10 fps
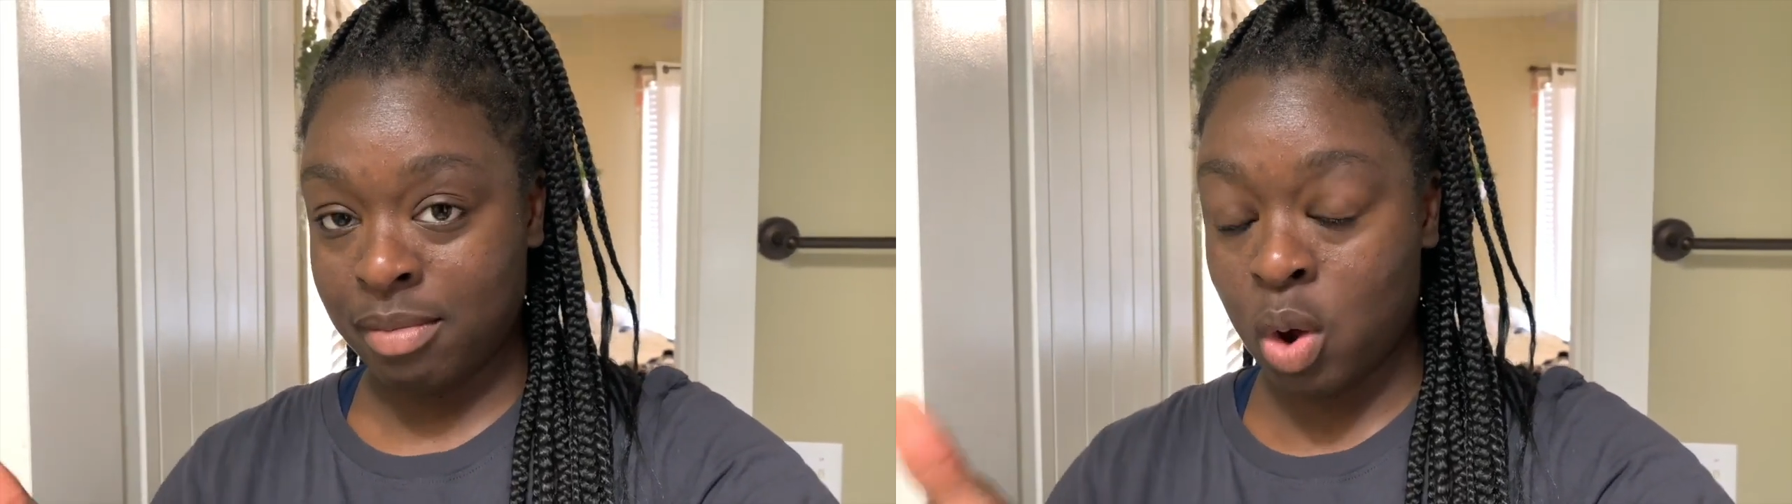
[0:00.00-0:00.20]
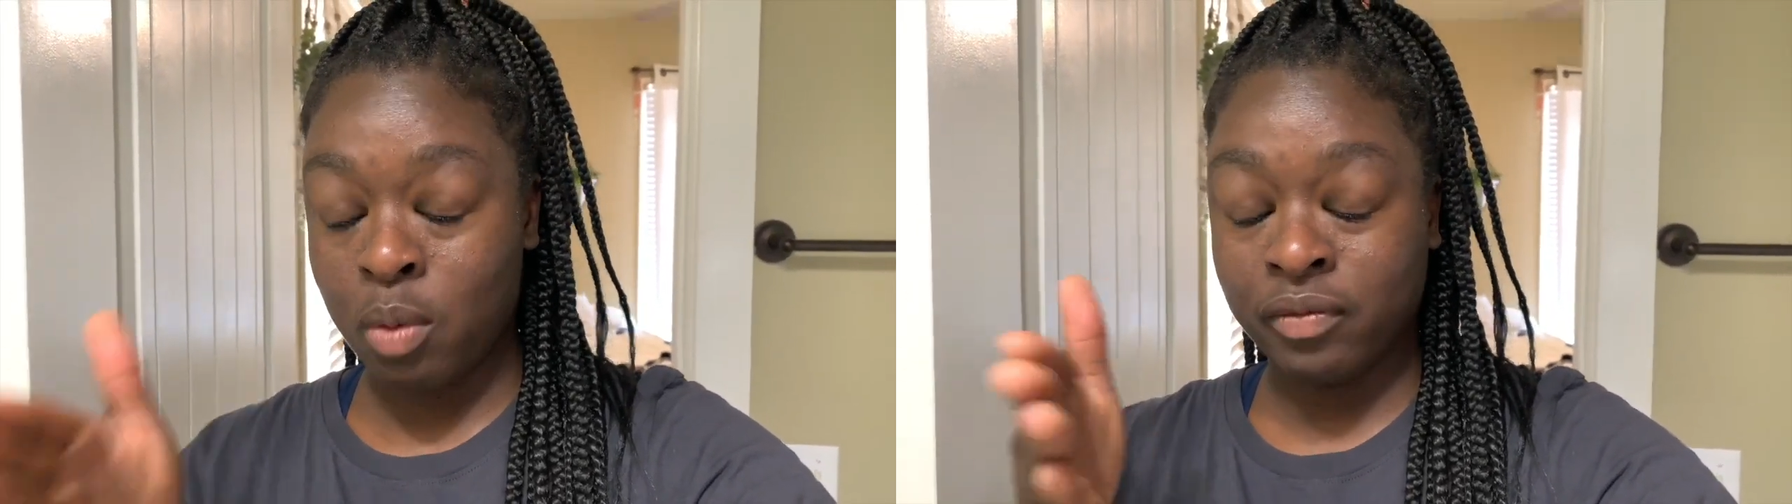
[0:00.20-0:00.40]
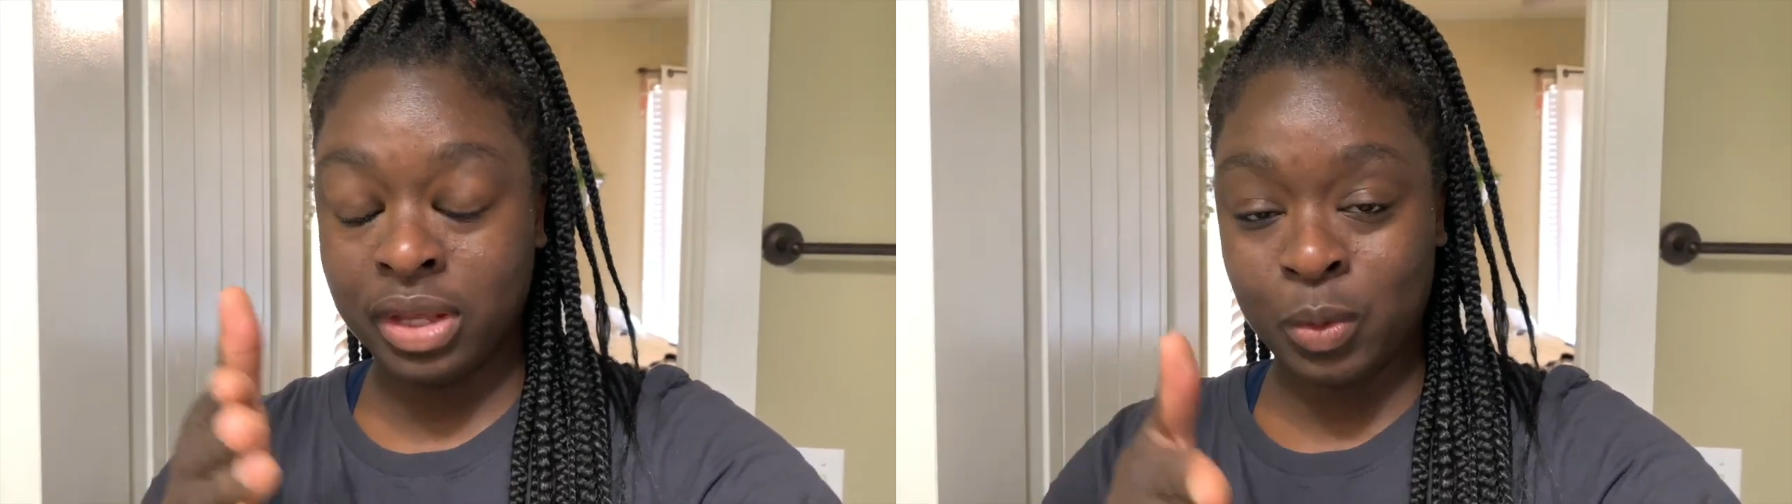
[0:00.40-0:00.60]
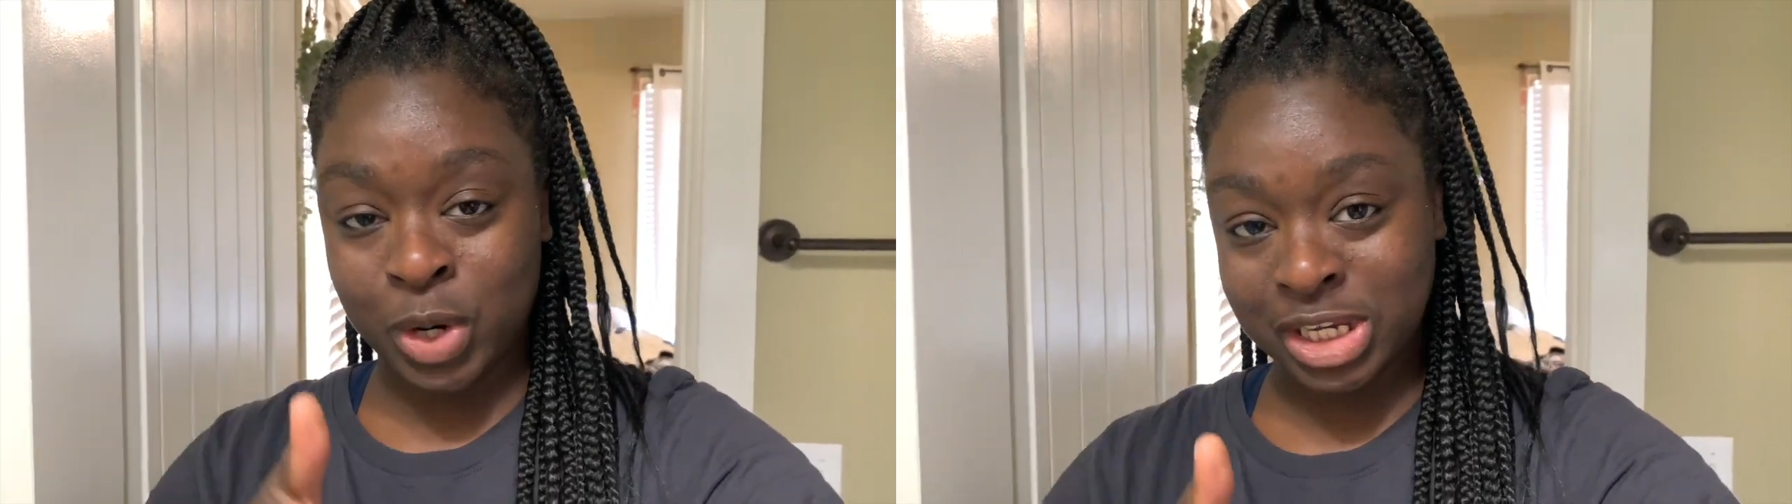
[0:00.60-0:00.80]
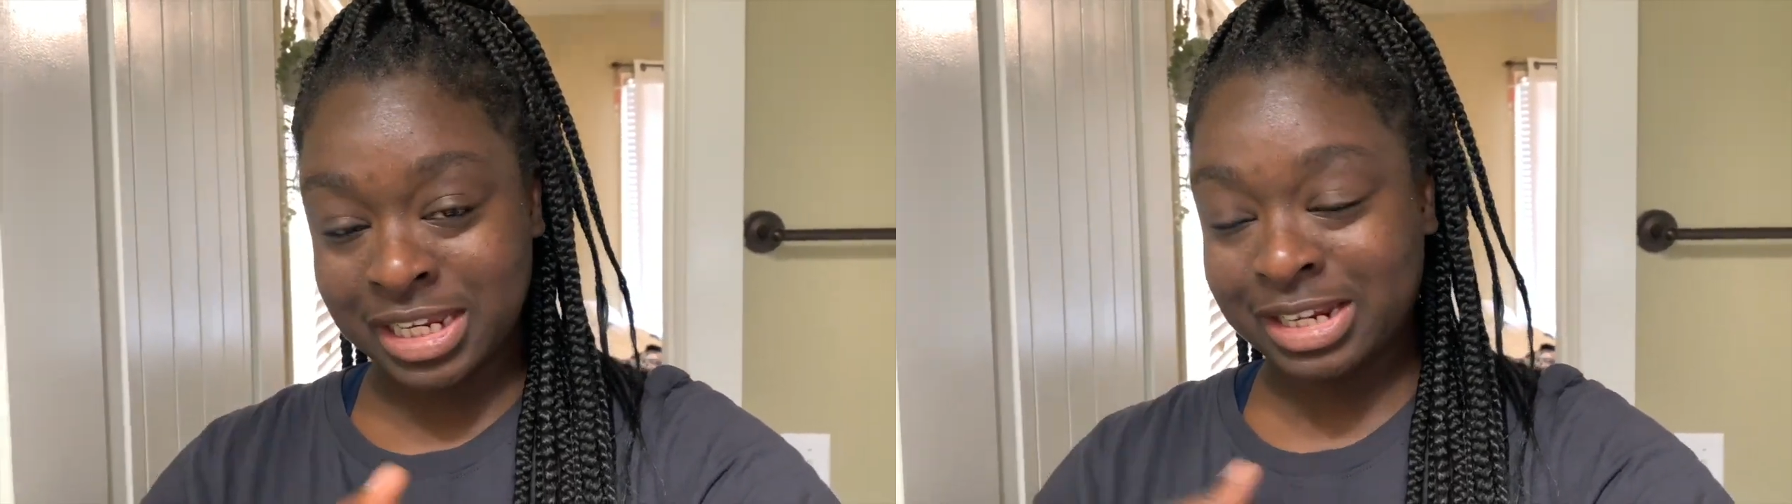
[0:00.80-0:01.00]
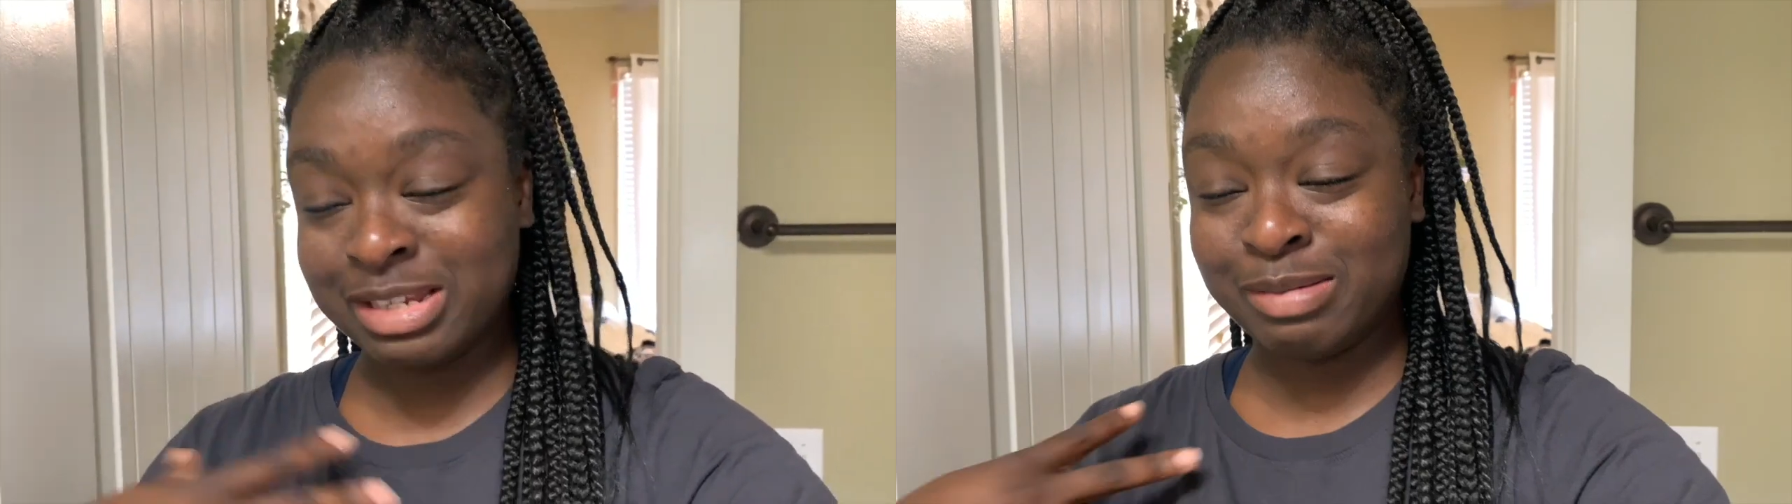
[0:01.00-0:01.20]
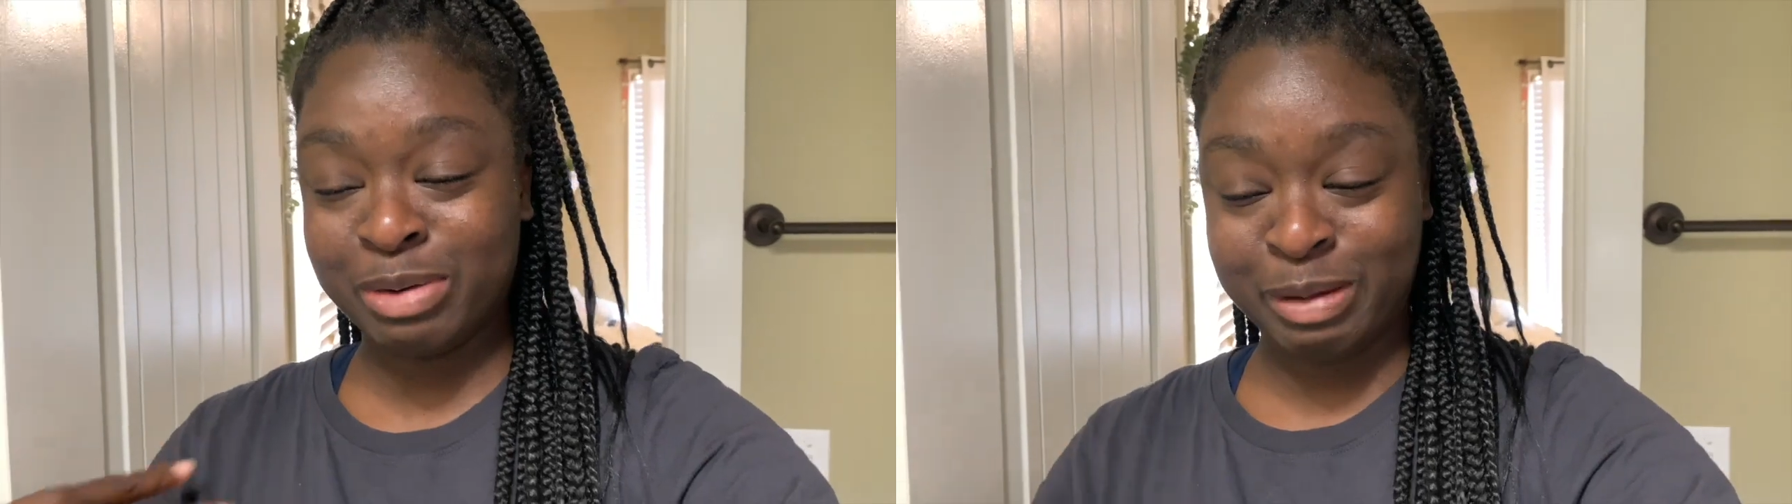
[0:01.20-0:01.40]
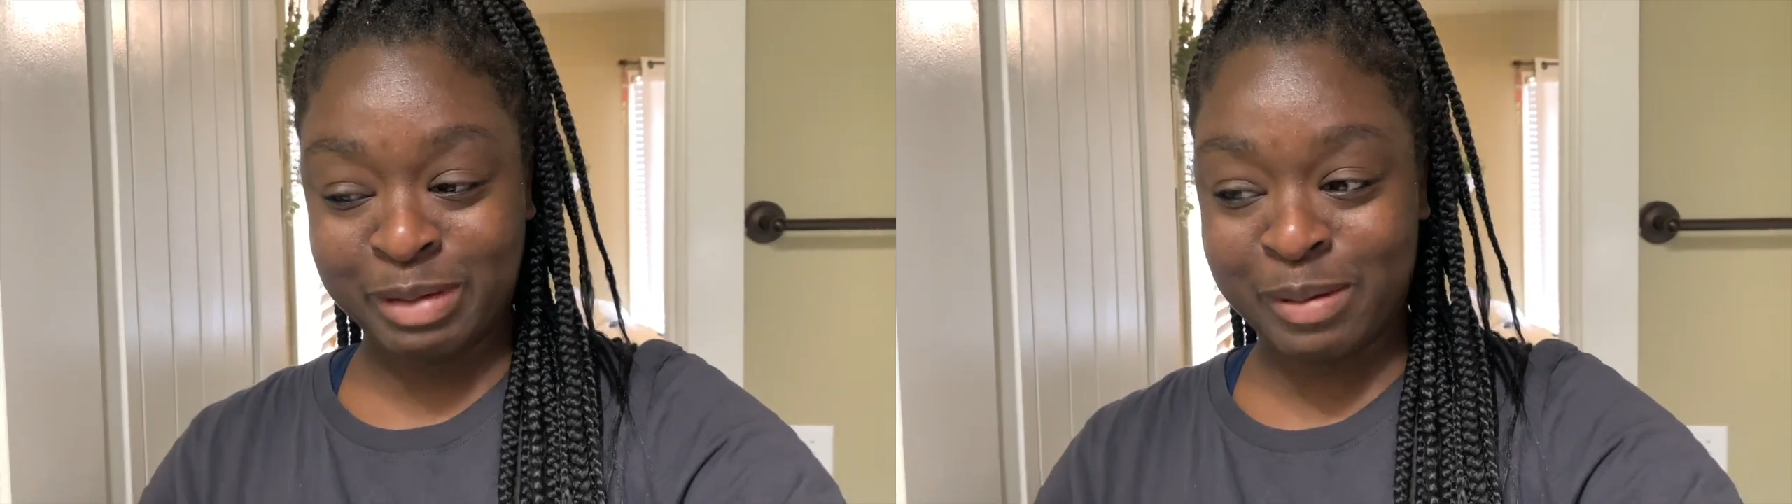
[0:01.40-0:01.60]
Hopefully it works and it doesn't break me out,